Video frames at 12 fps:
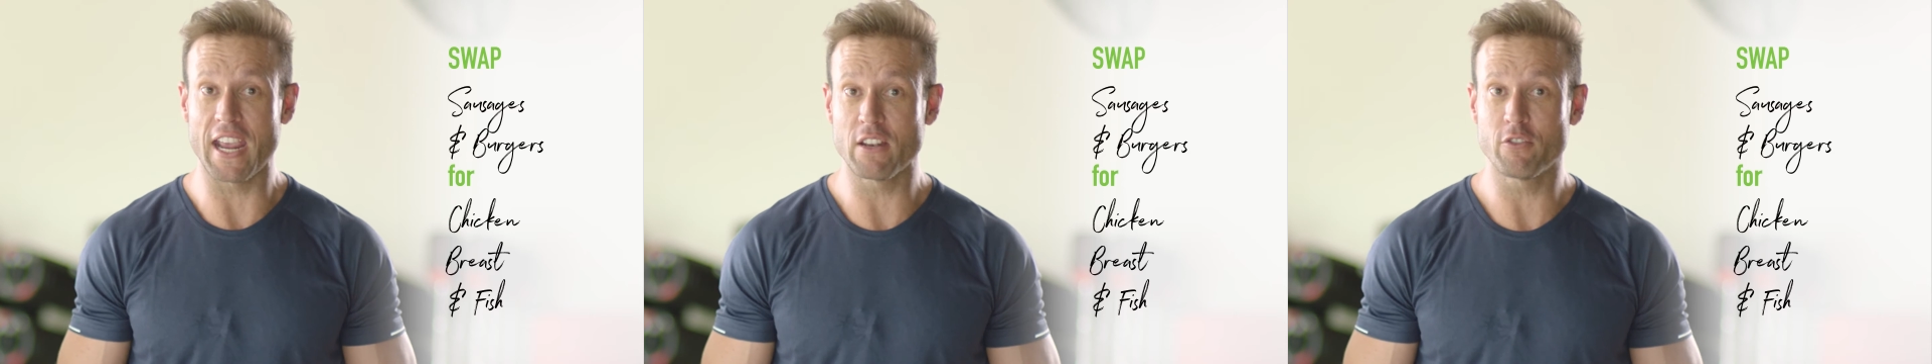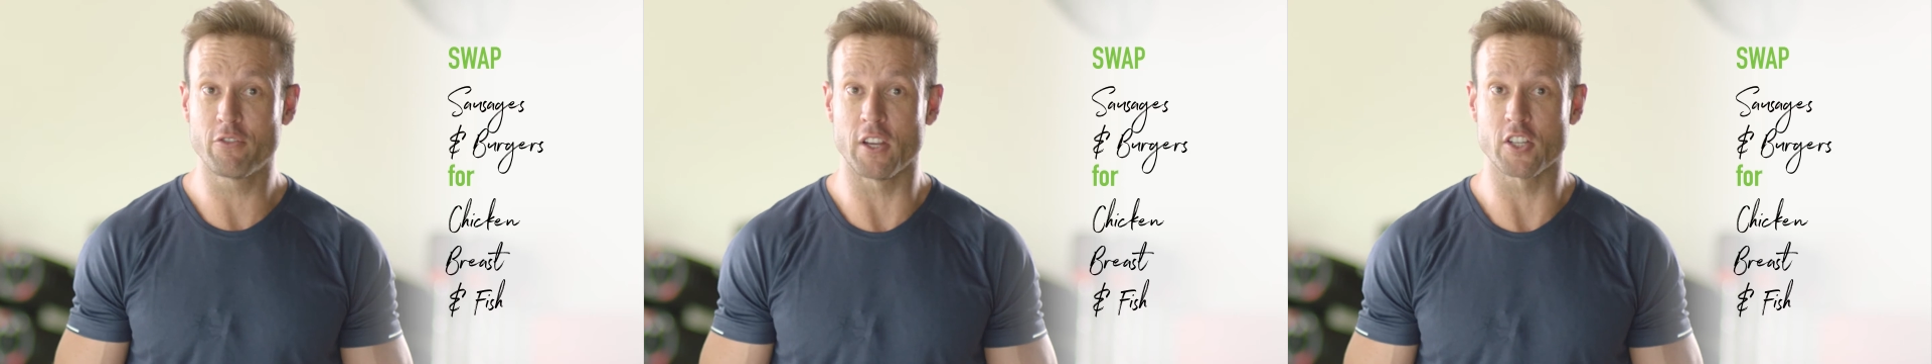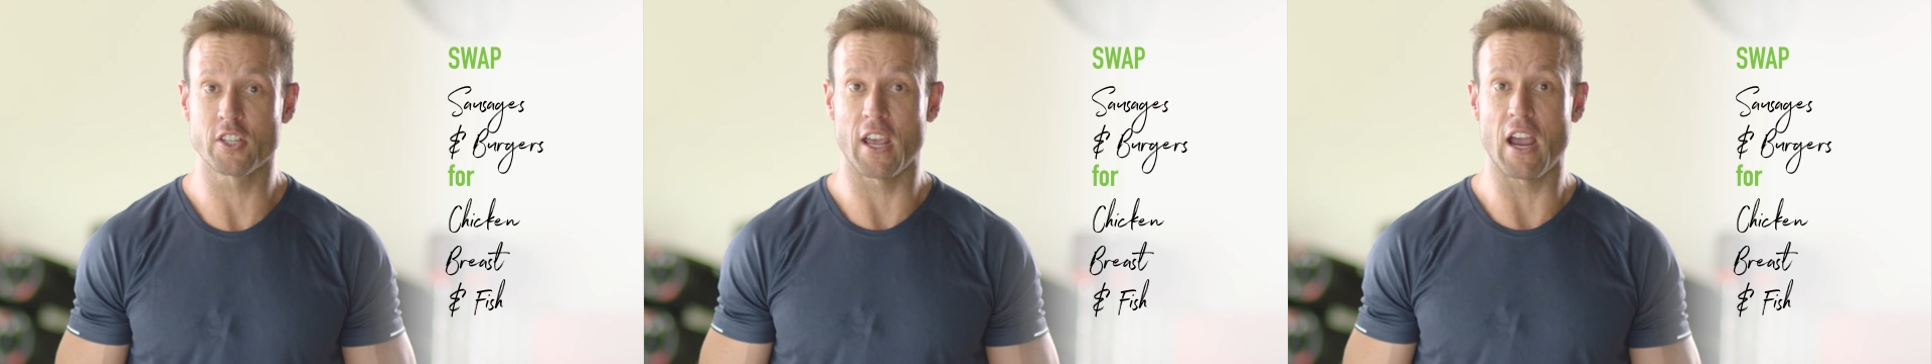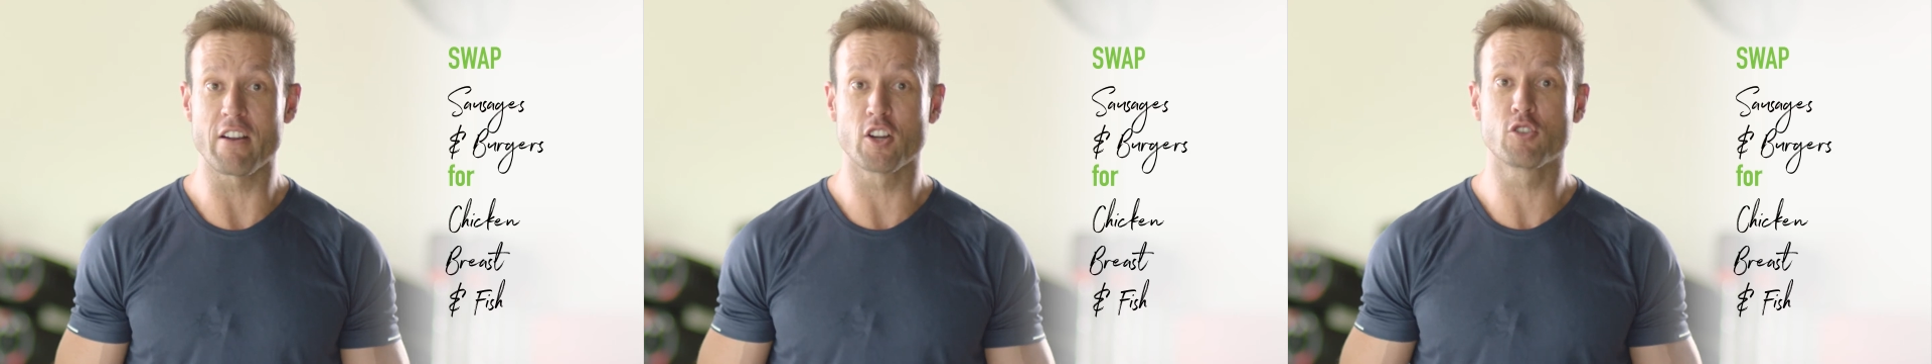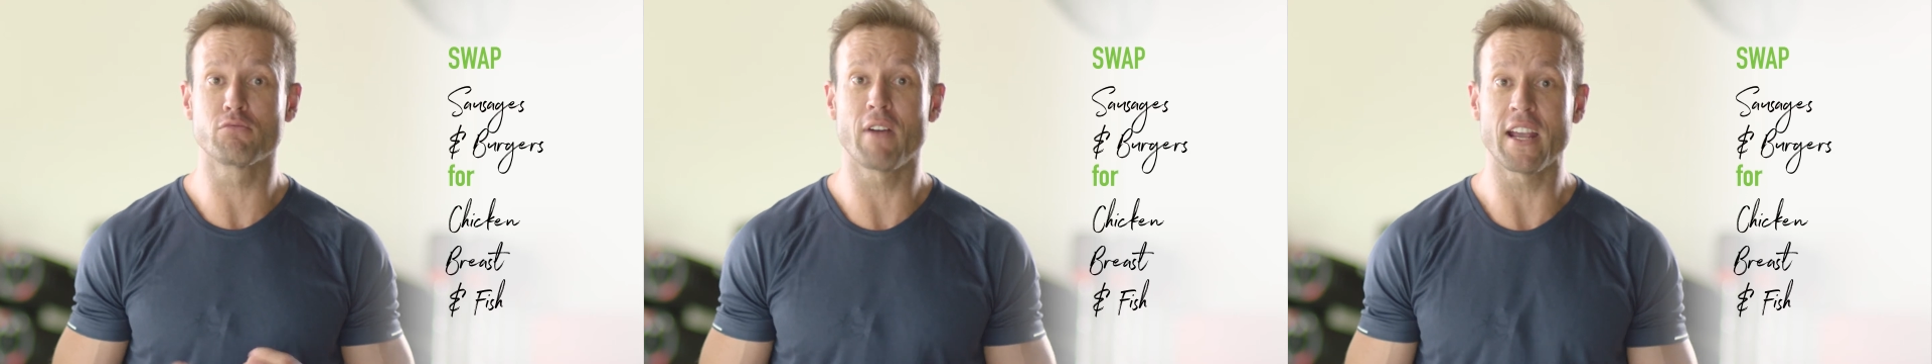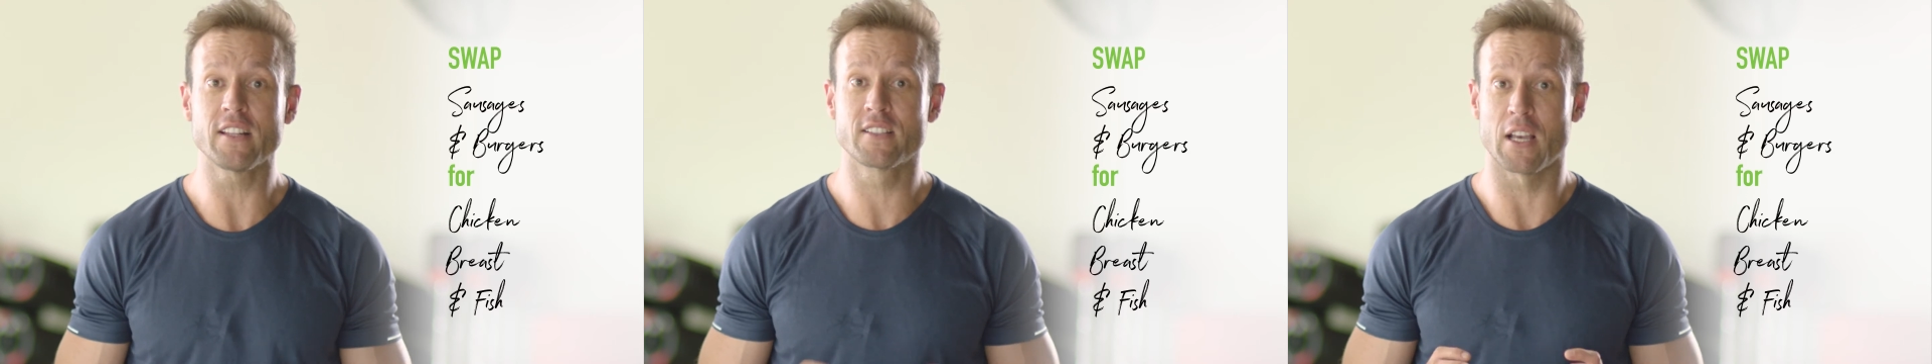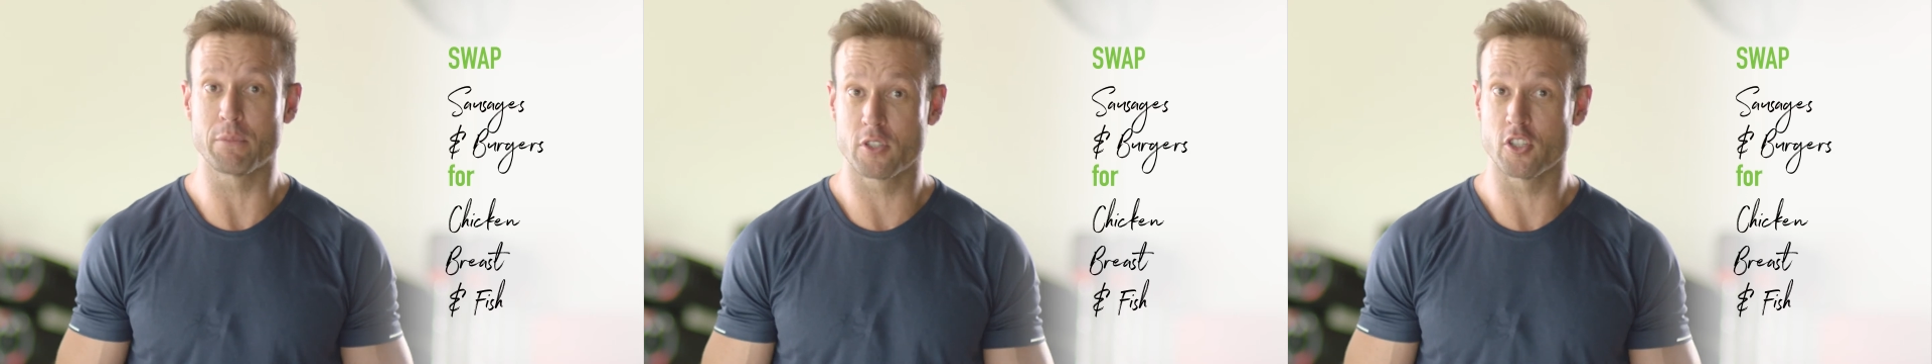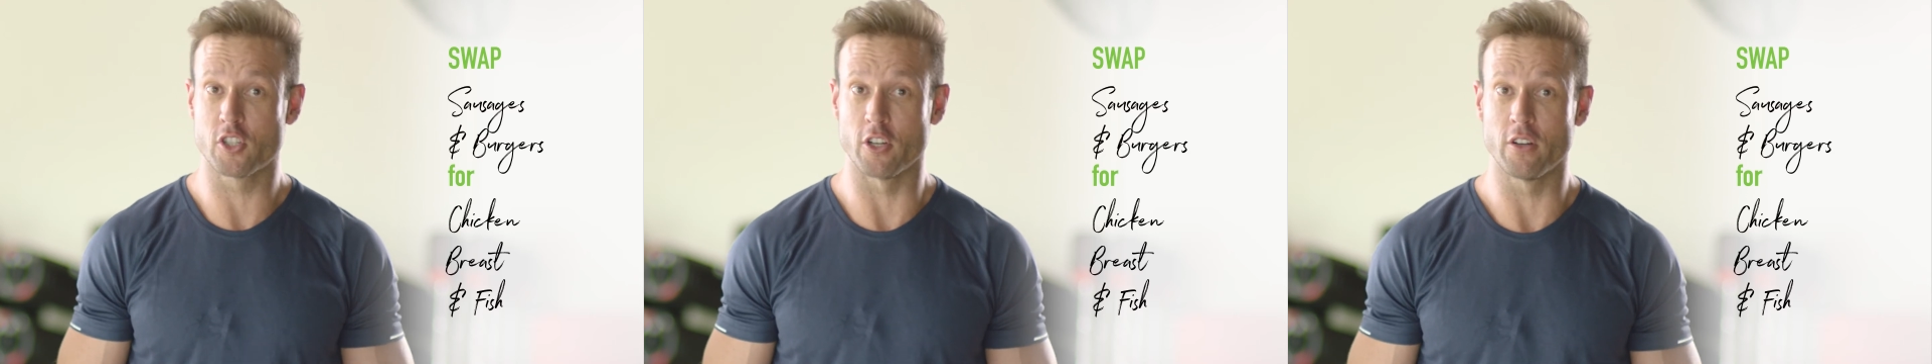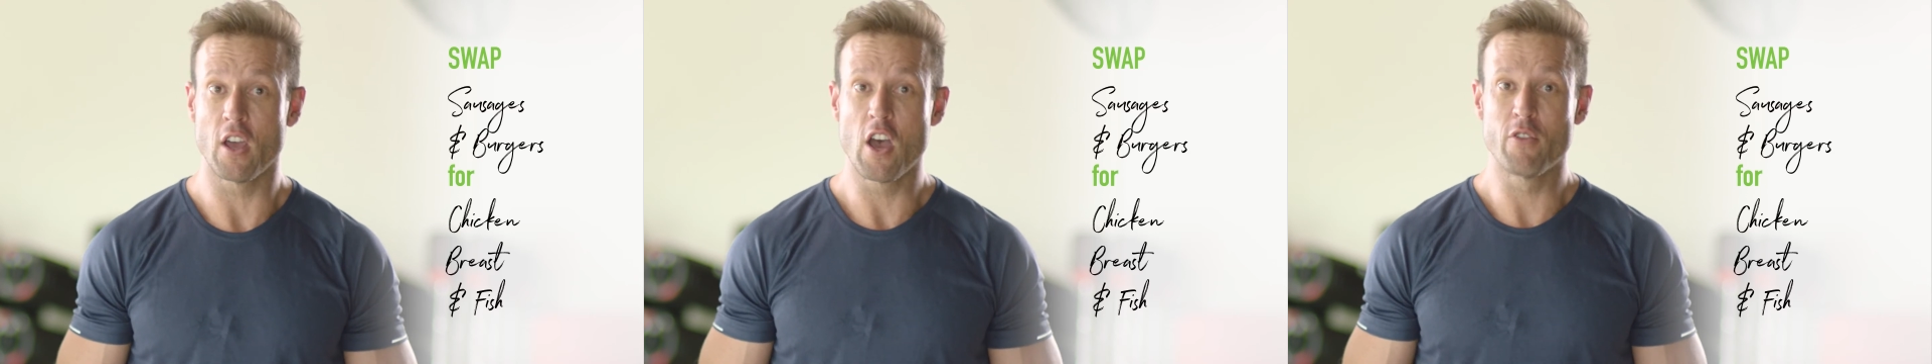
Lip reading: and fish are a great substitute